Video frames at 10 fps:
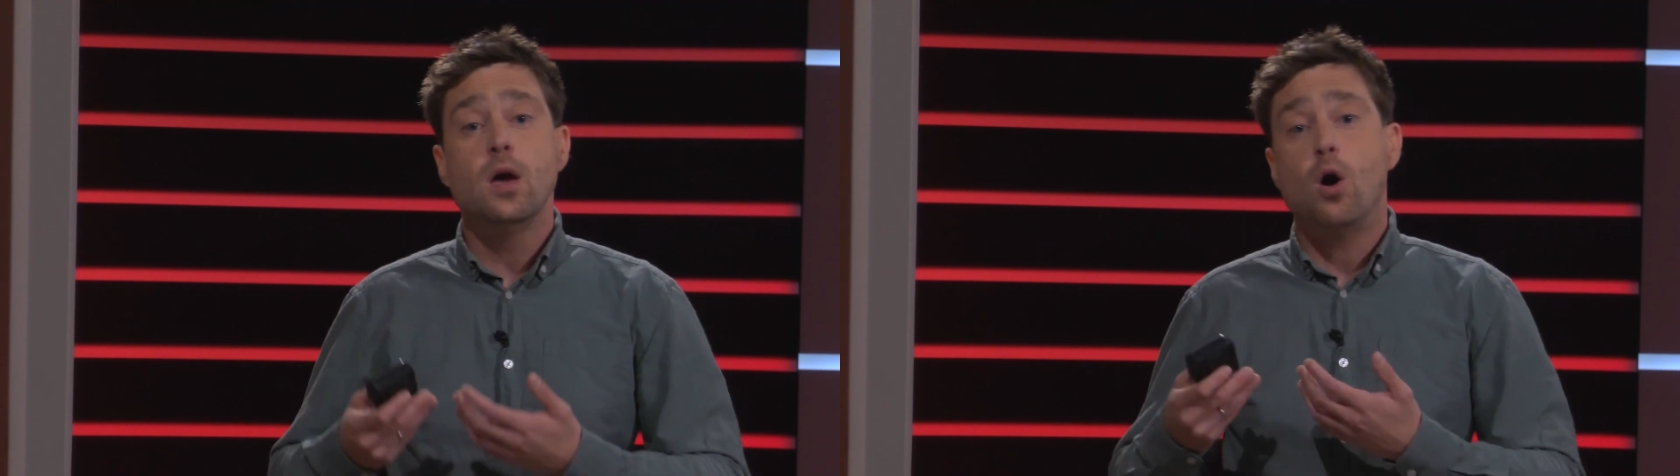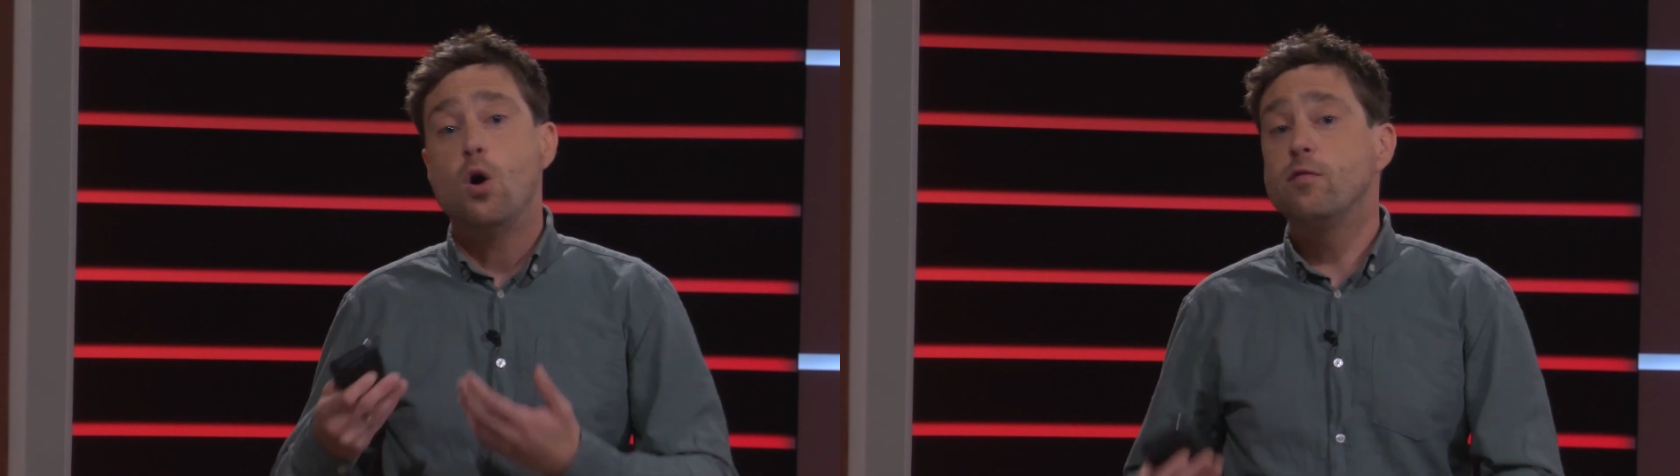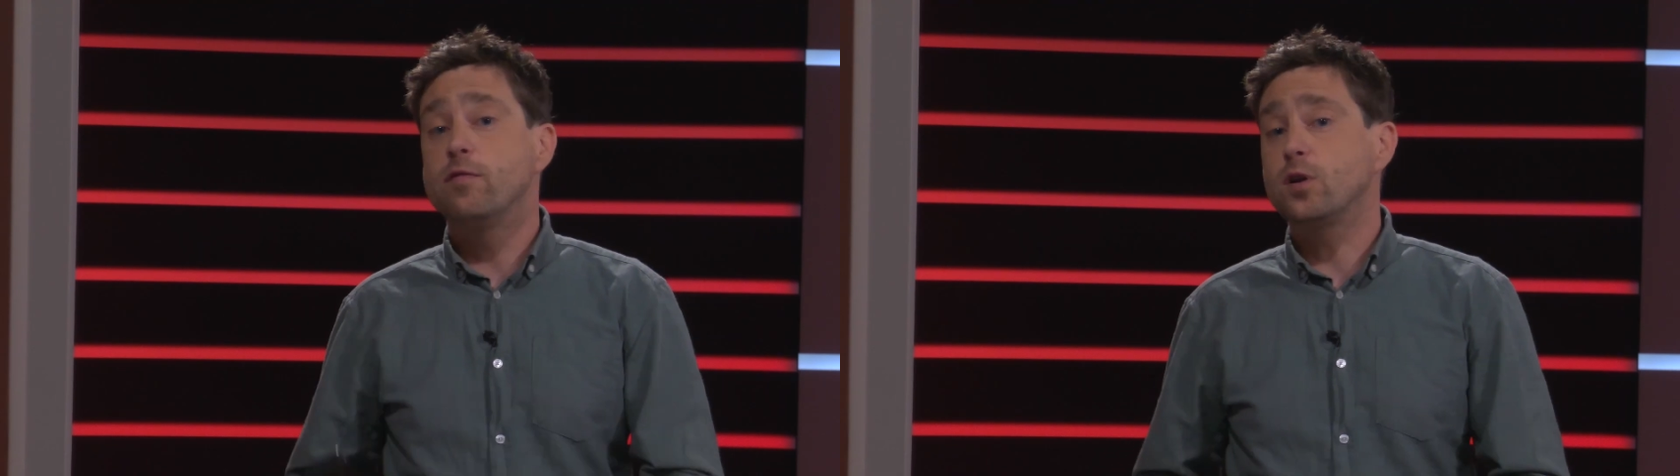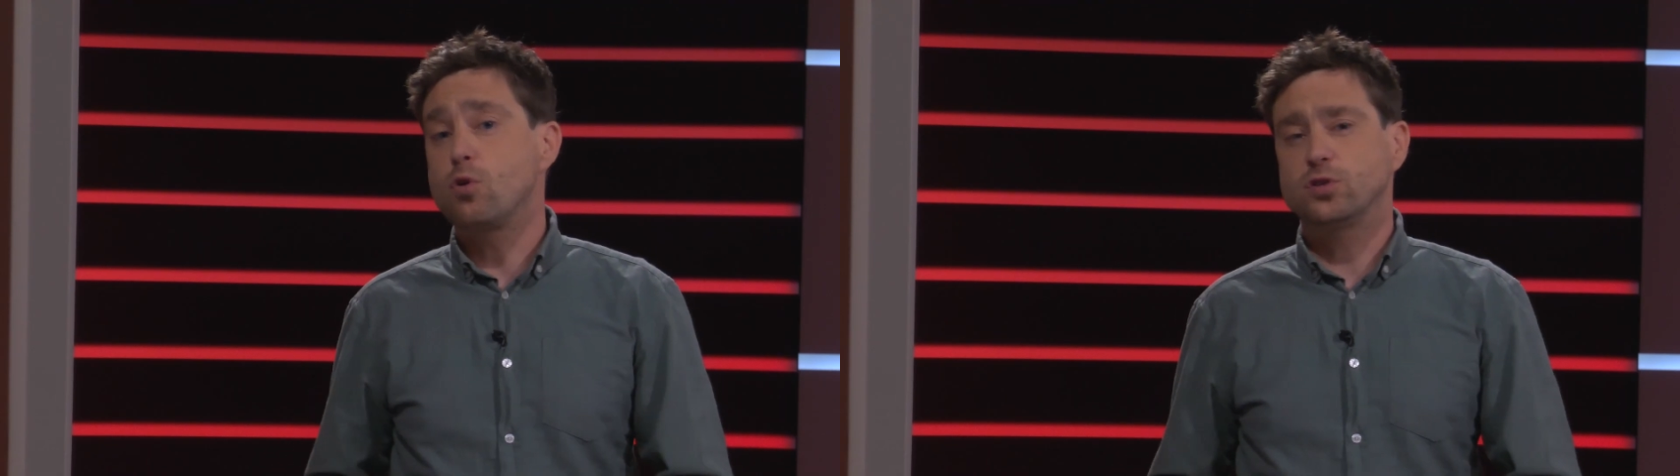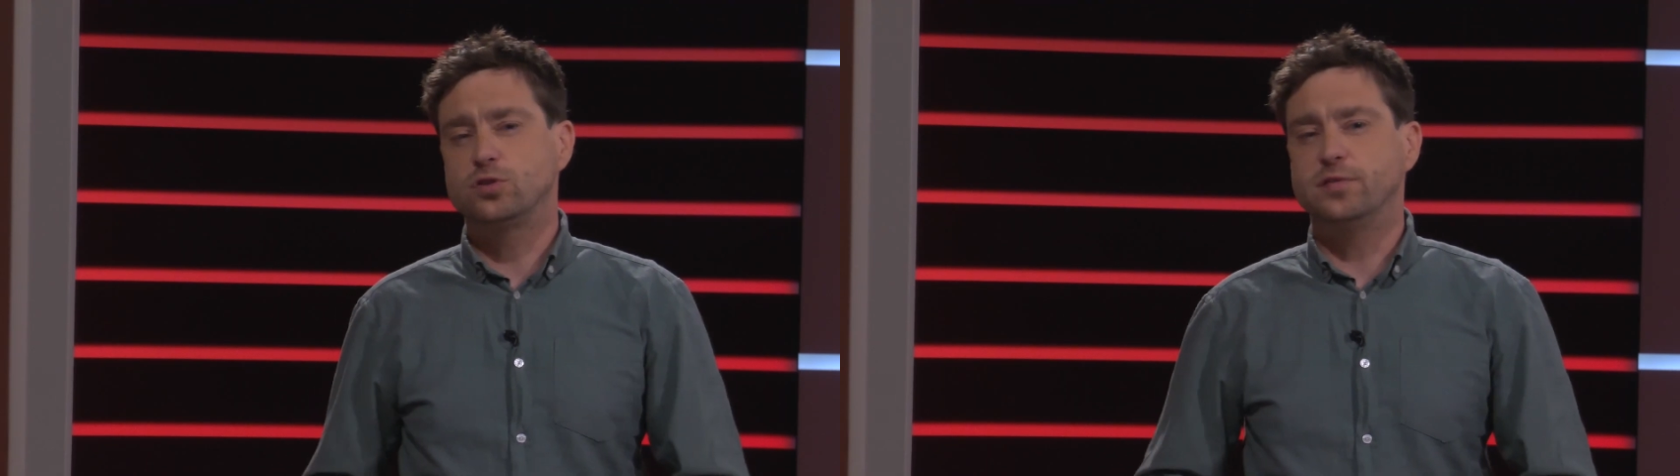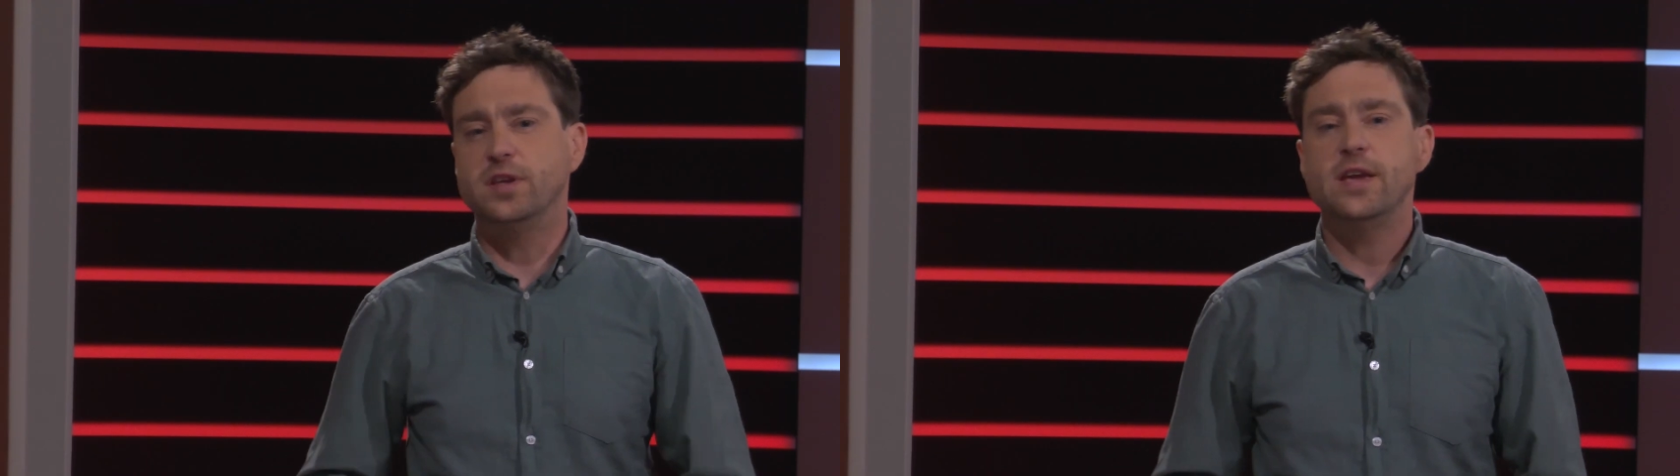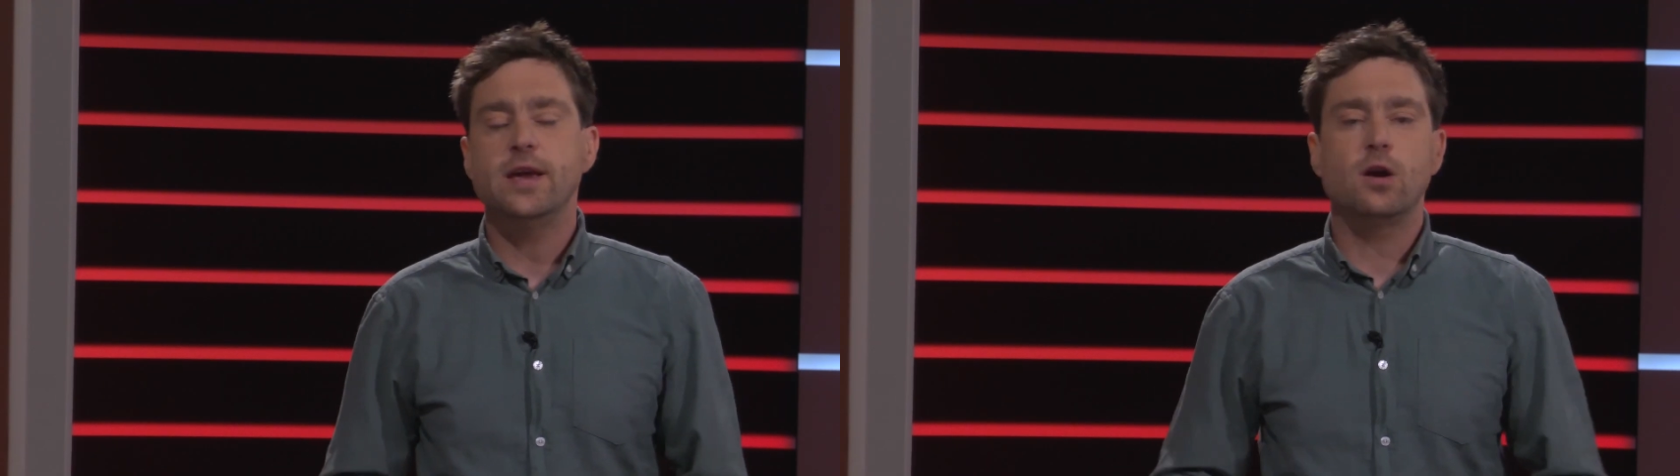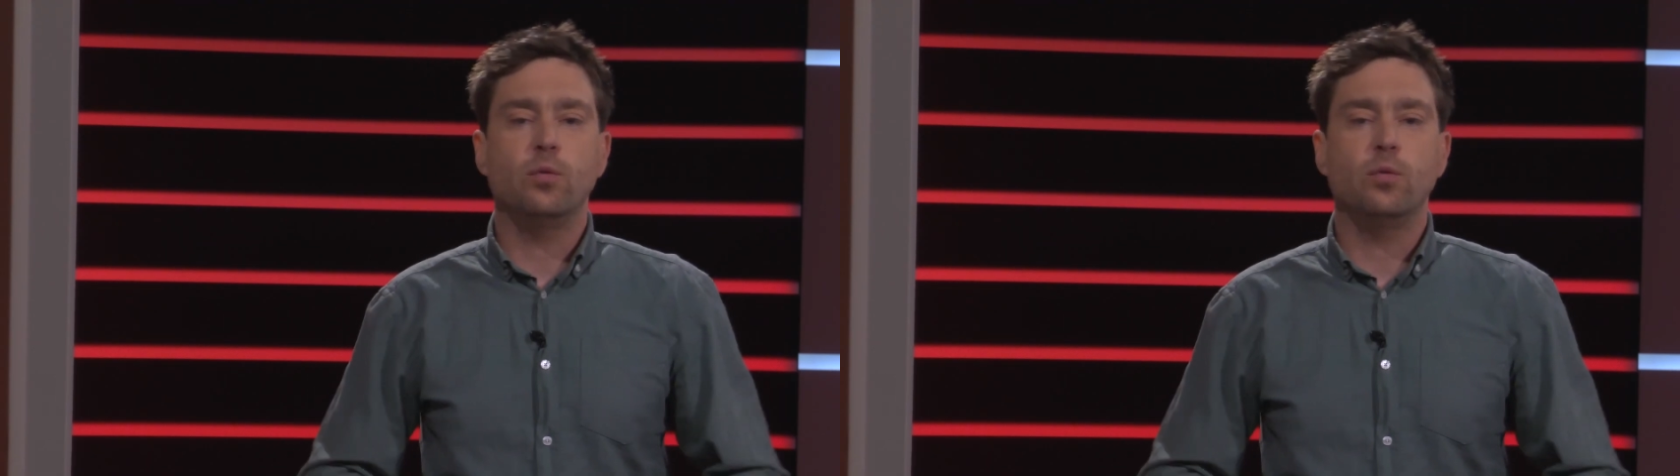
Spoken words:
over the course of the year,